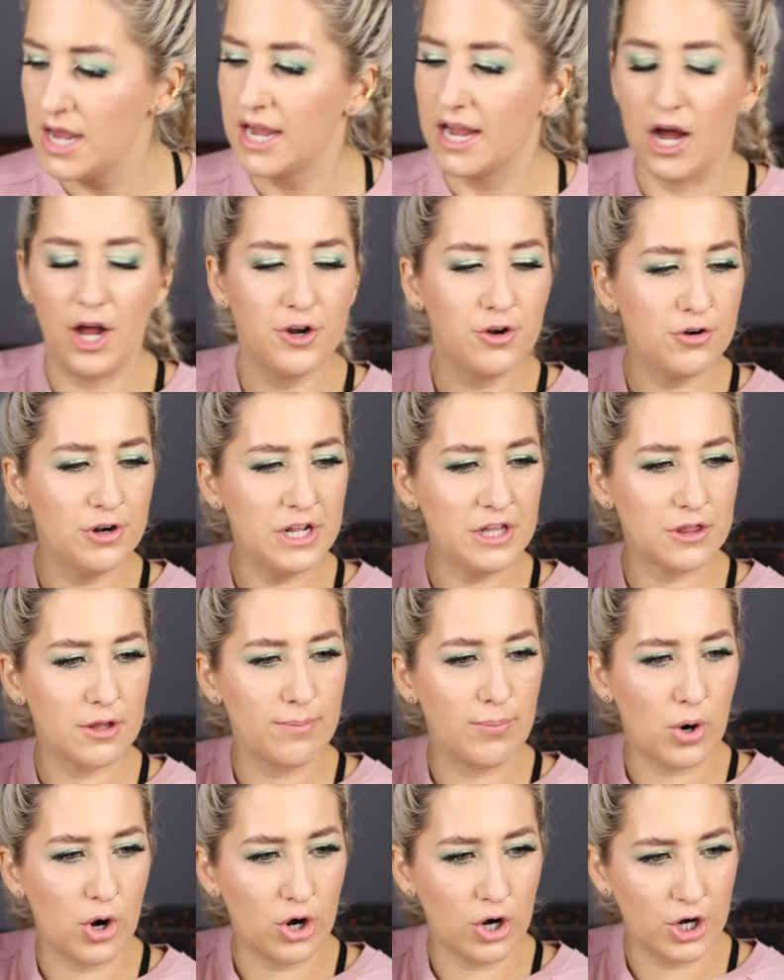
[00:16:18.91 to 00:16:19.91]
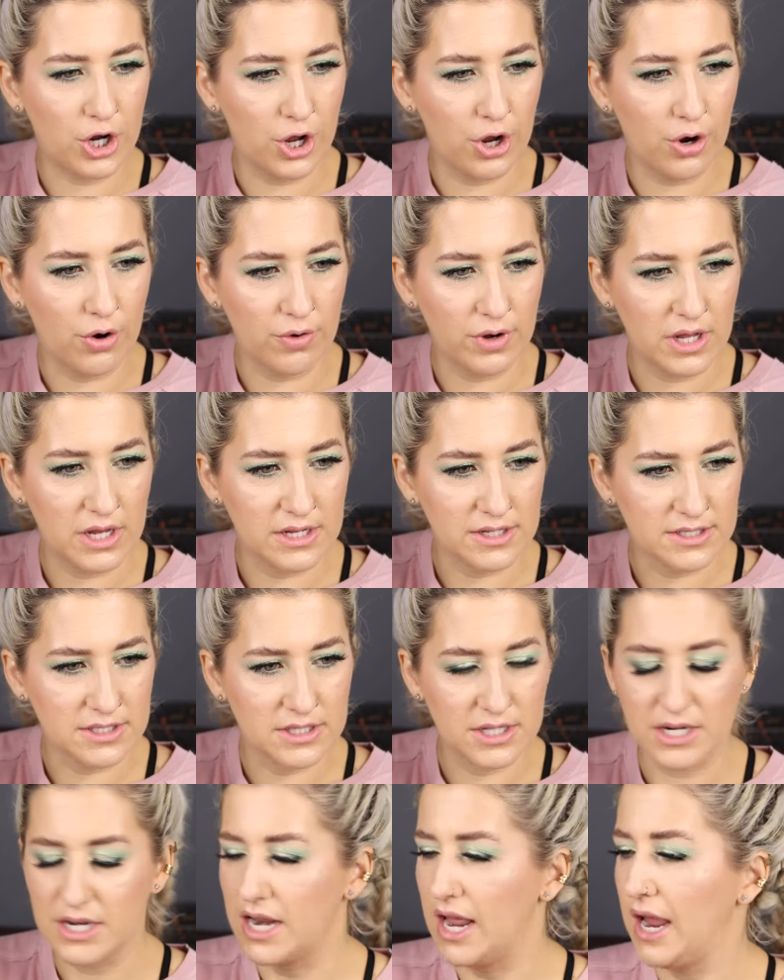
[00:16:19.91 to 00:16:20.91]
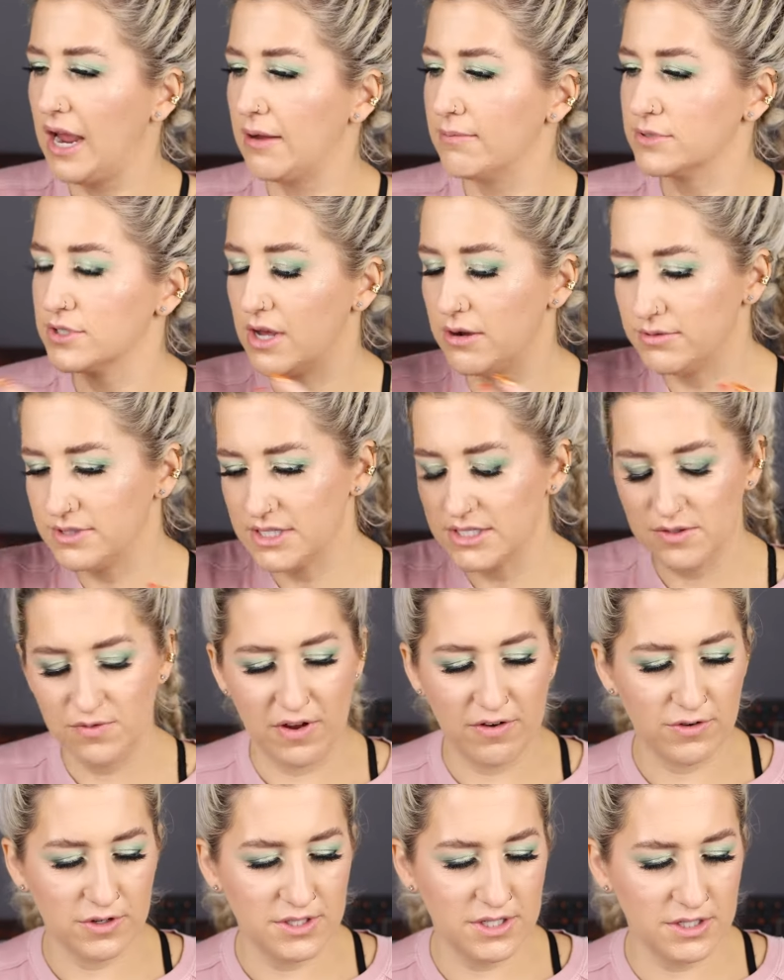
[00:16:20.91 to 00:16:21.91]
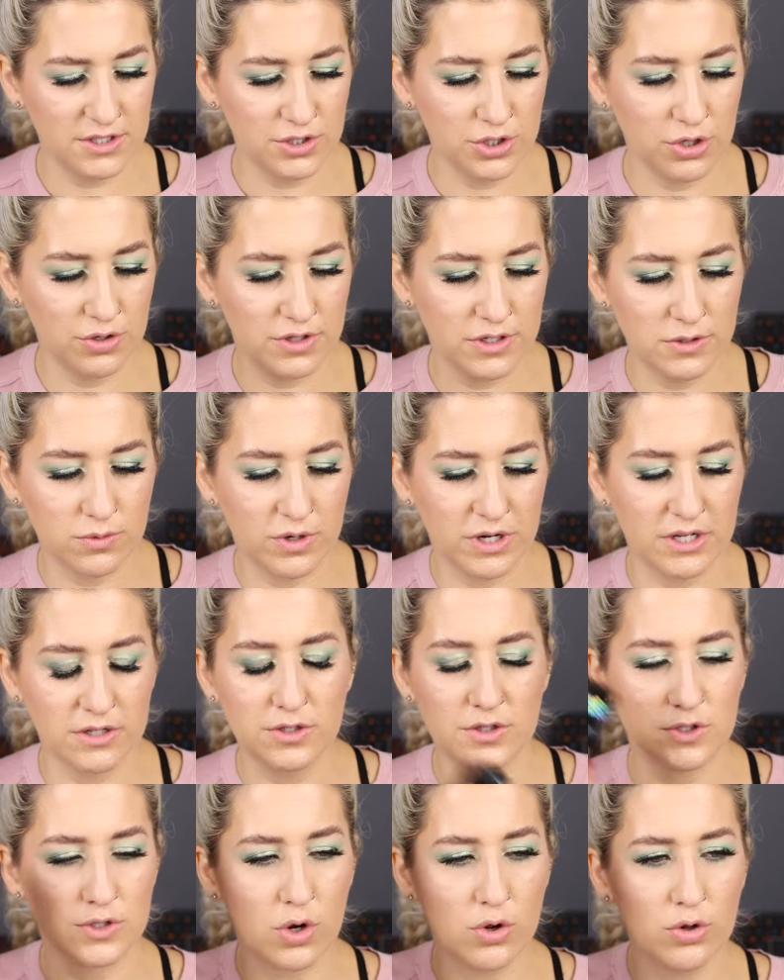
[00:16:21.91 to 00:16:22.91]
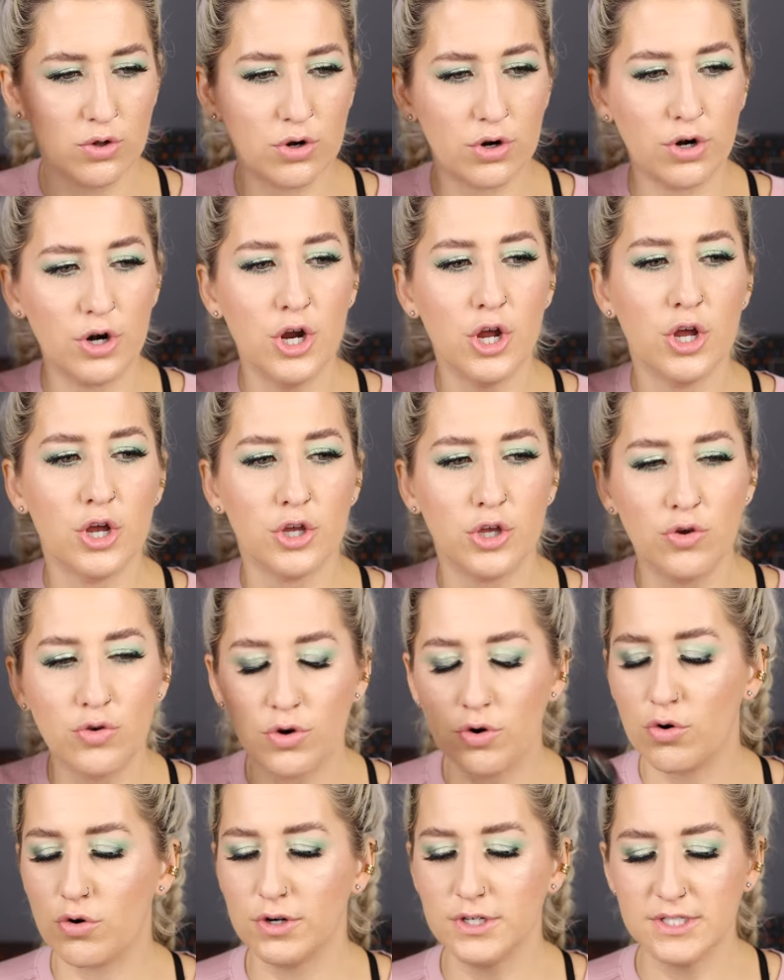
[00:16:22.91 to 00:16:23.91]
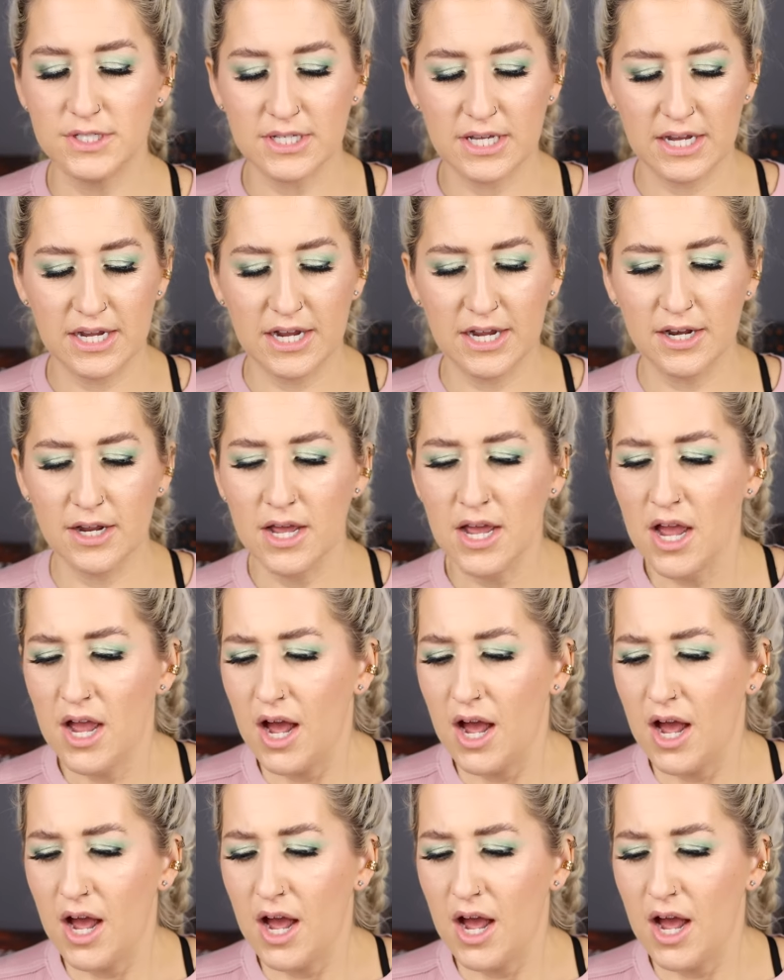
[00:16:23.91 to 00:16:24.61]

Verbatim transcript: Underneath the barcode is the name. So that one says favorite sister. This one is Solar Unicorn Skin.